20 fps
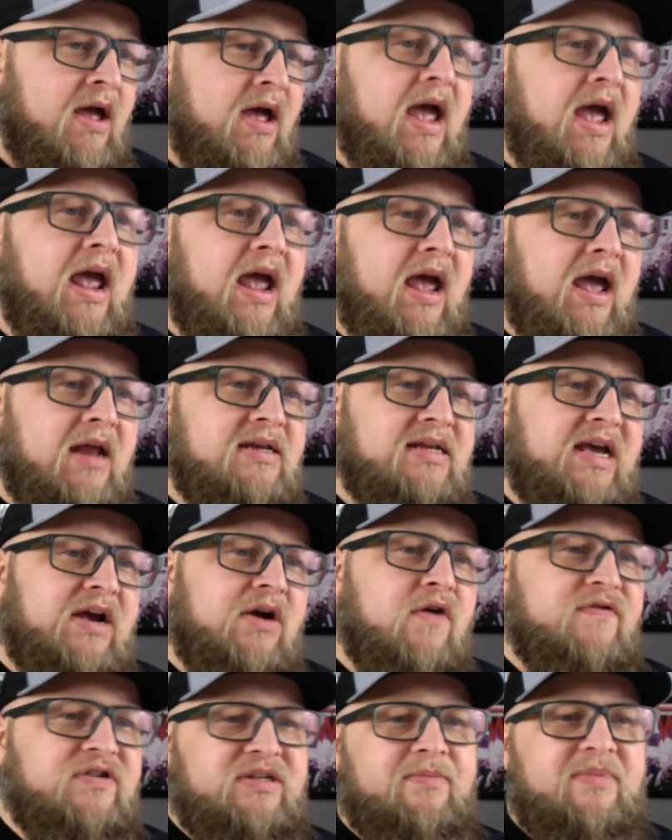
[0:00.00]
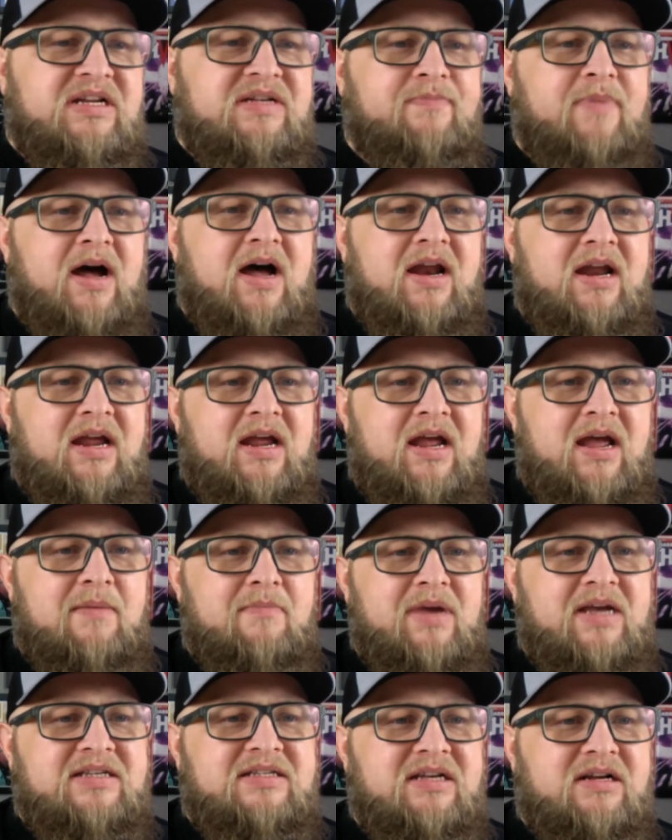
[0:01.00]
and take over somebody's body, and
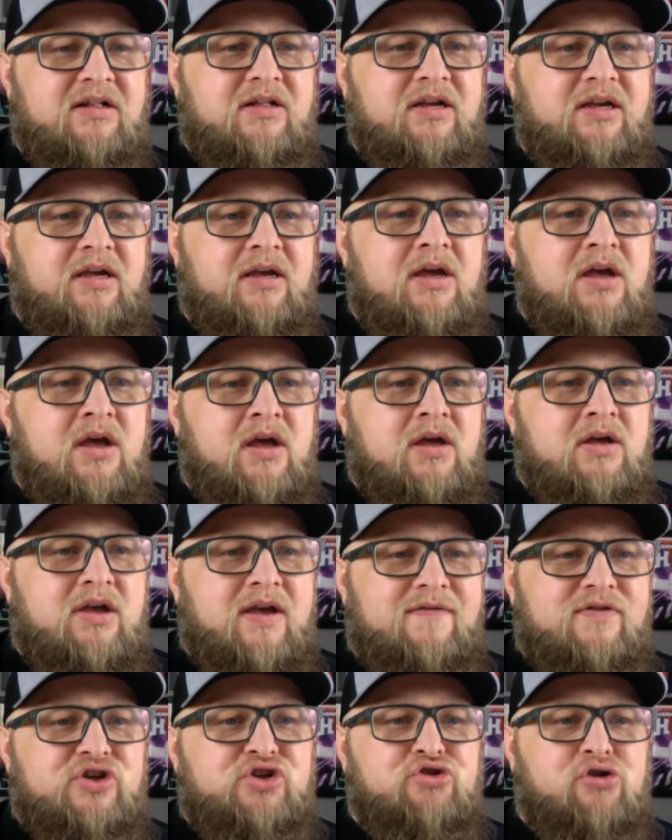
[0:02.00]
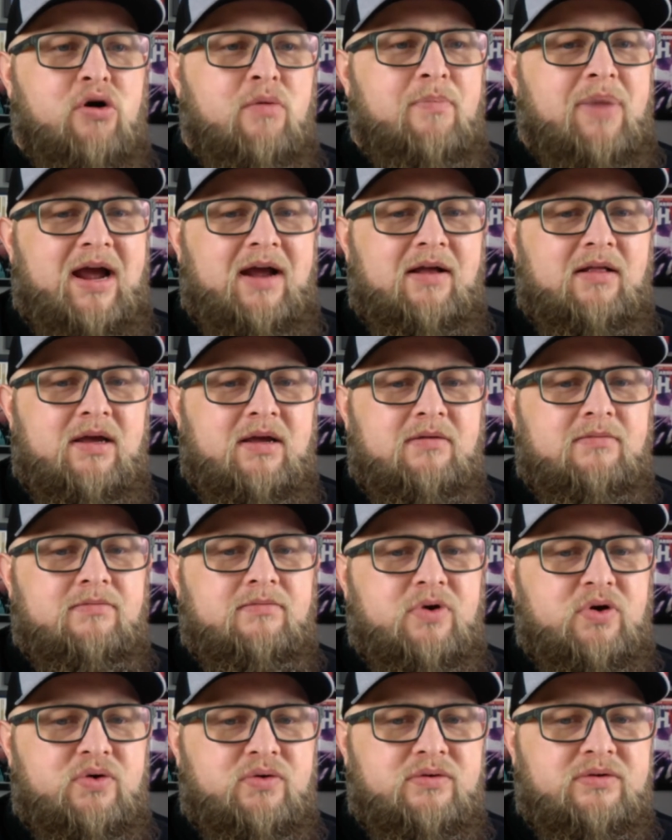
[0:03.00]
basically you have a drone pilot
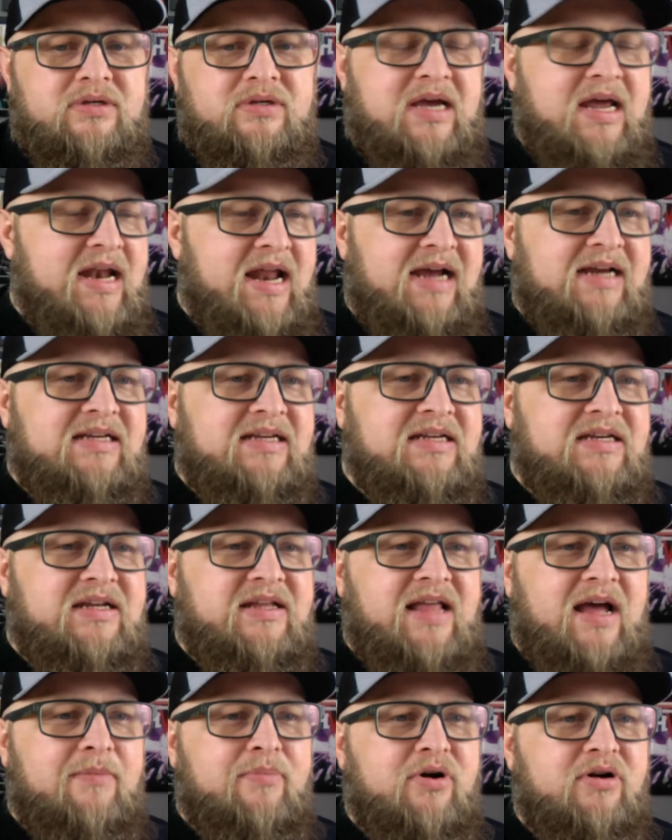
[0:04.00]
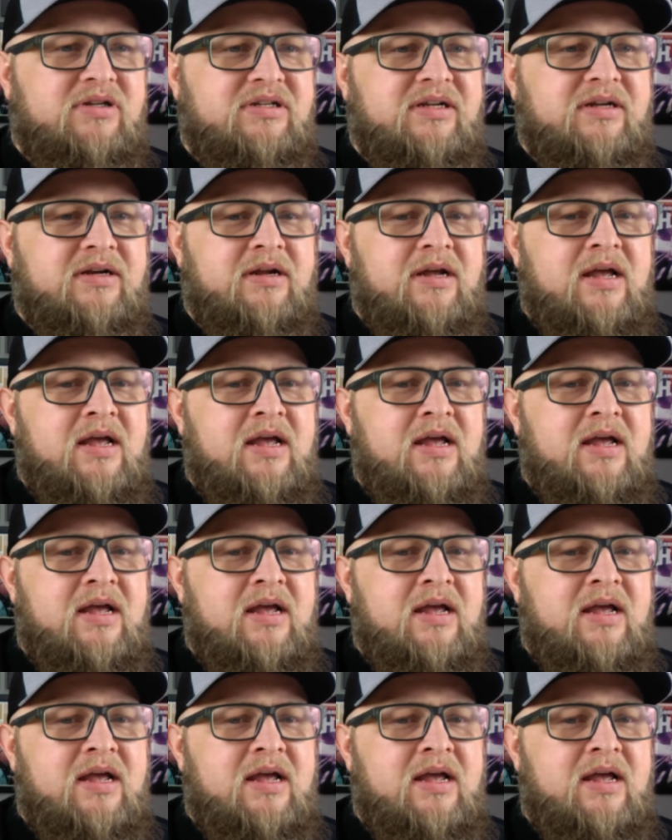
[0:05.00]
who's connected to that person.